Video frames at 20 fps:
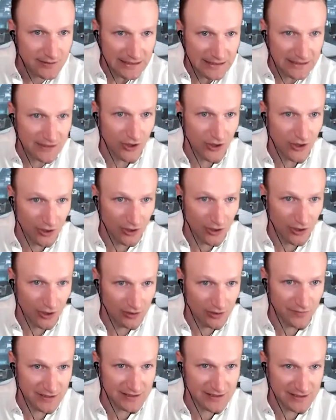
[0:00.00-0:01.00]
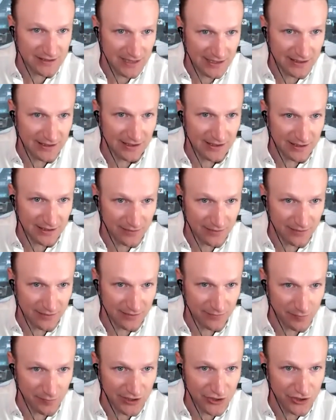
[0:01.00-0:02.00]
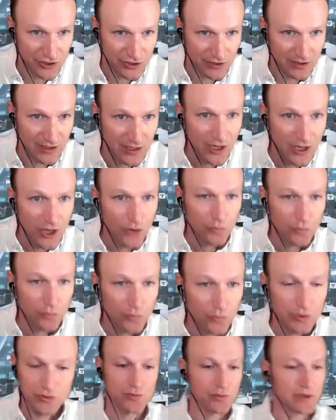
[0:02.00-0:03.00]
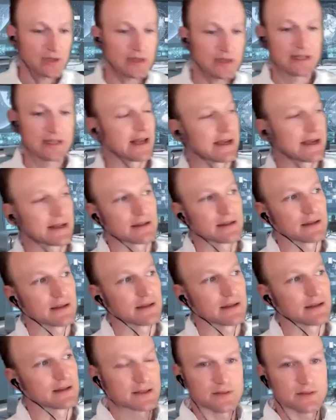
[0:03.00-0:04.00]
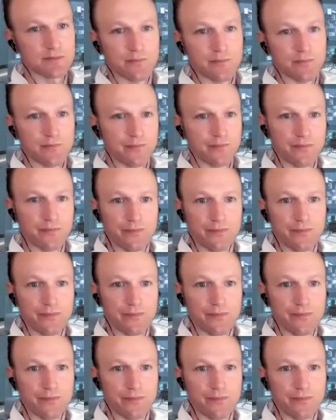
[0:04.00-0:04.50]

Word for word: in all of this data and information? Which was really our, like this. Our,